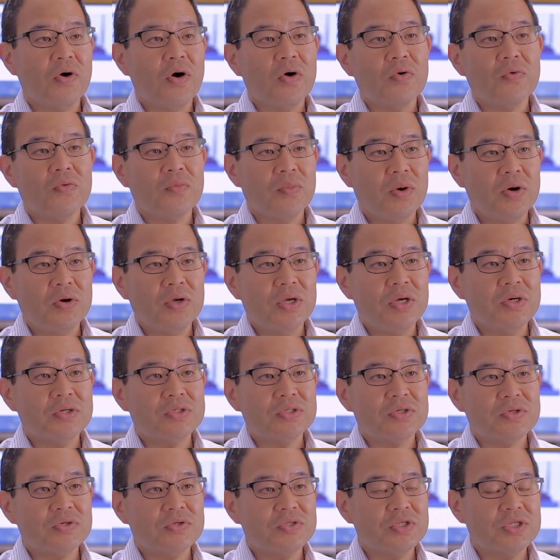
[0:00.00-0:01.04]
all remote
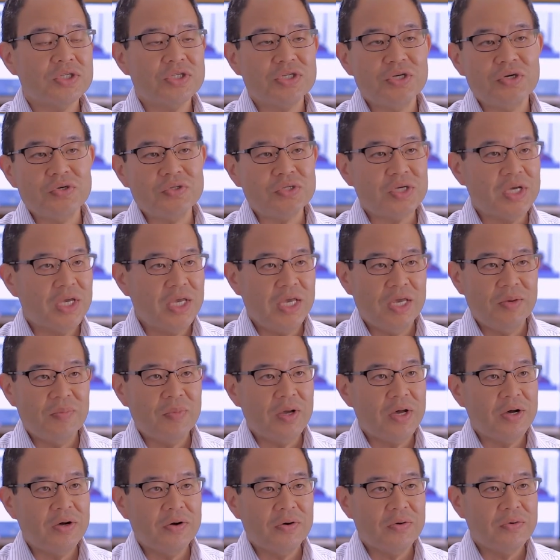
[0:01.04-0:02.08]
users just using
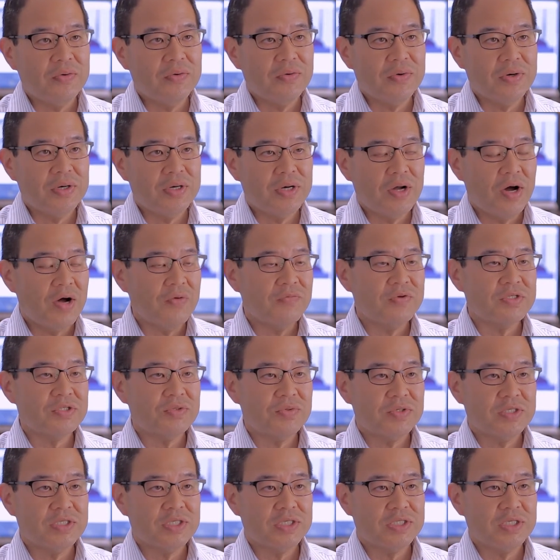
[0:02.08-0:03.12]
email and Office
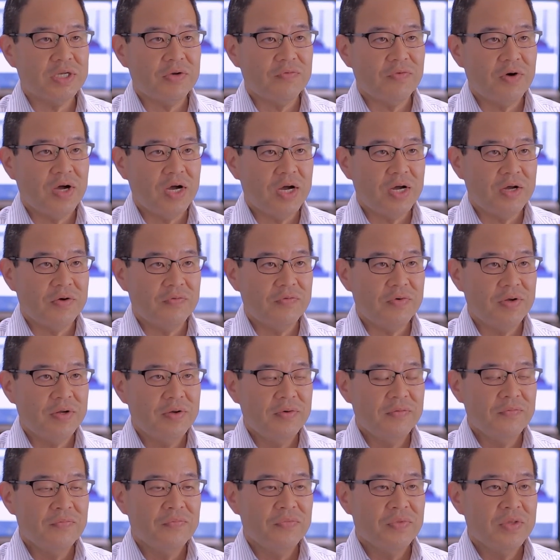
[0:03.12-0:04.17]
365.
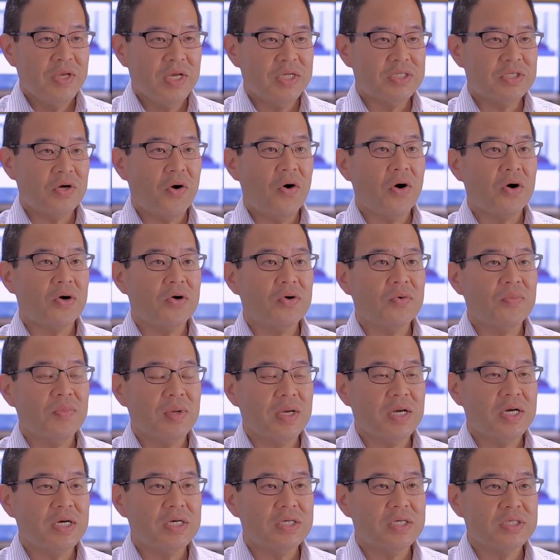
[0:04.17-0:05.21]
It's harder
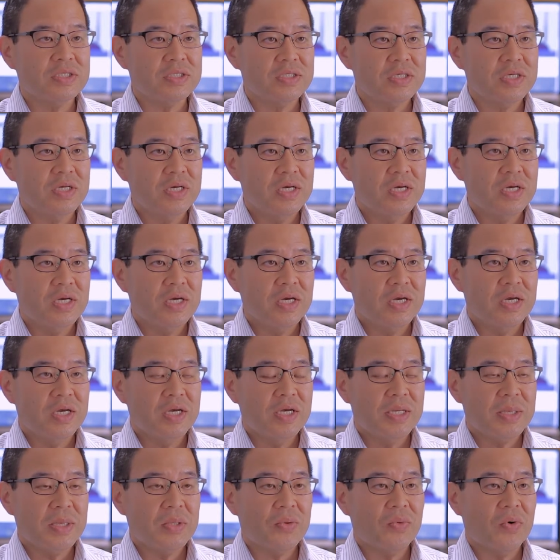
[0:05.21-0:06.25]
because eh,
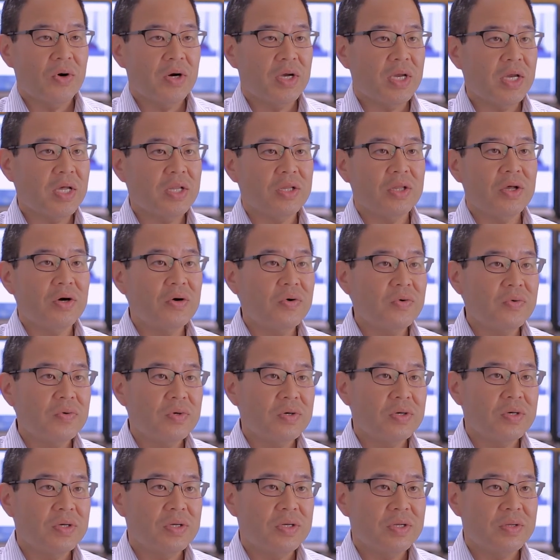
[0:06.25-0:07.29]
if you're working alone,
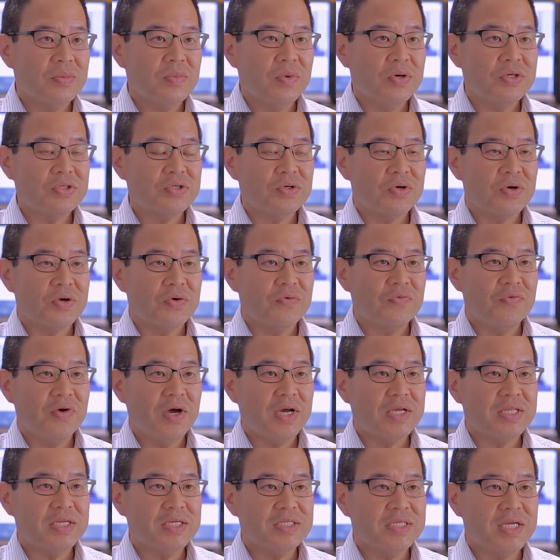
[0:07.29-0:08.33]
most you're going to
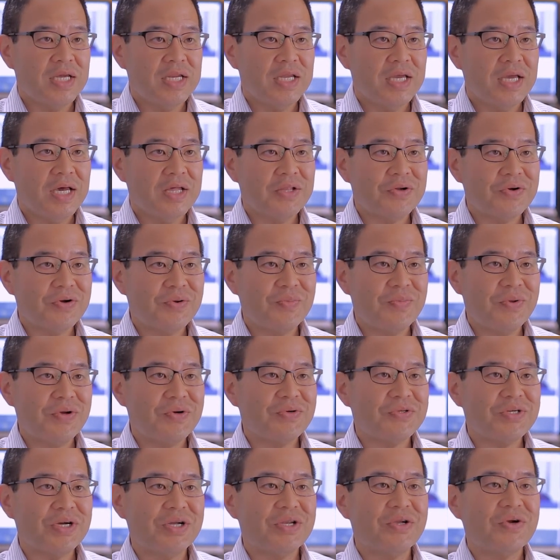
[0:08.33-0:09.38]
affect is any other
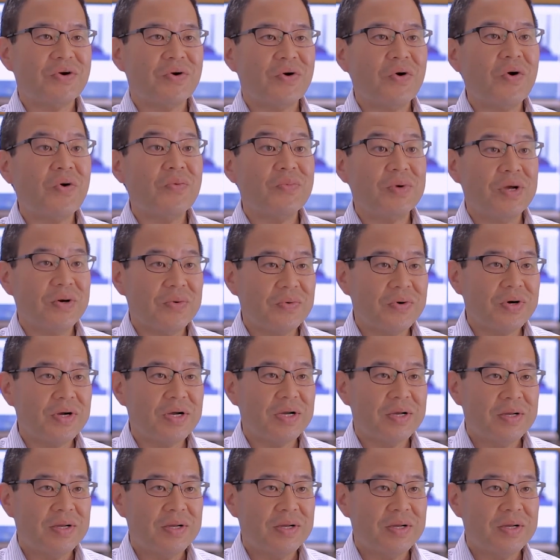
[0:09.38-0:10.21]
computers on your home network.